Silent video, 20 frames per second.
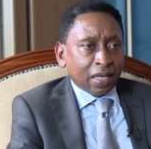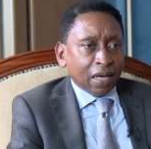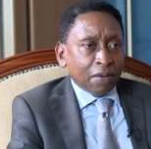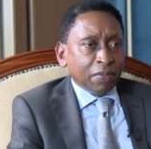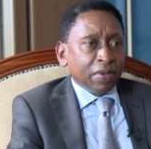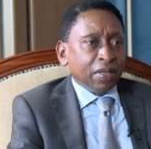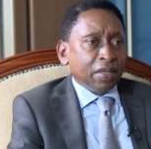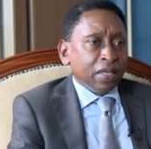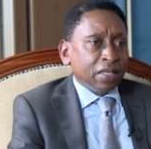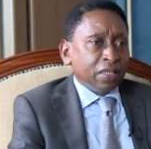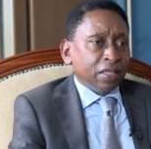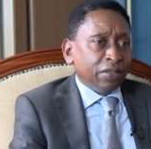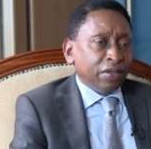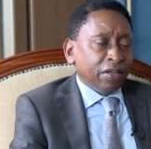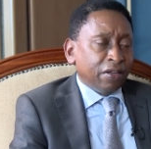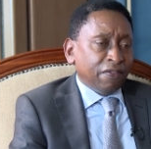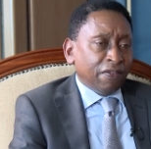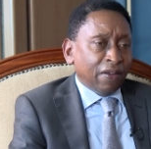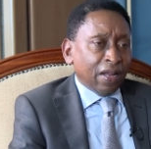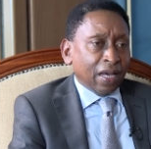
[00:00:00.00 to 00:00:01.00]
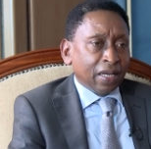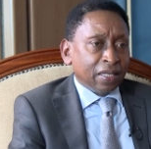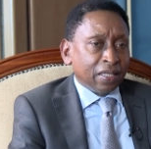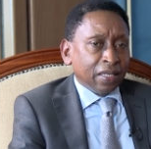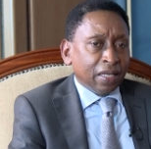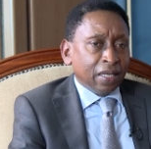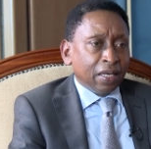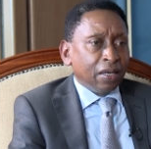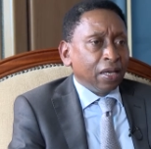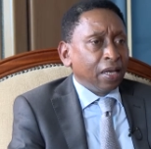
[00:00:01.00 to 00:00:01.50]
coming, there's a red flag
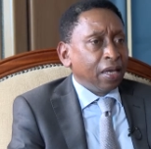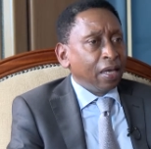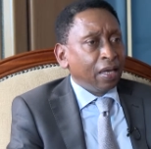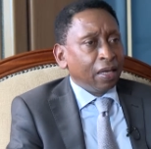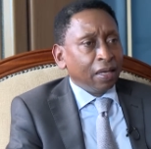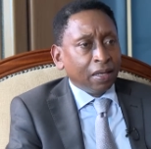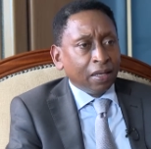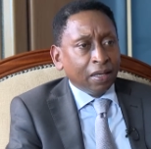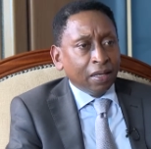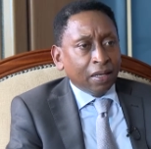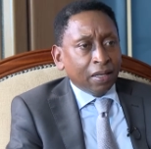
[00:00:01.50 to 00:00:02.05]
saying, hey,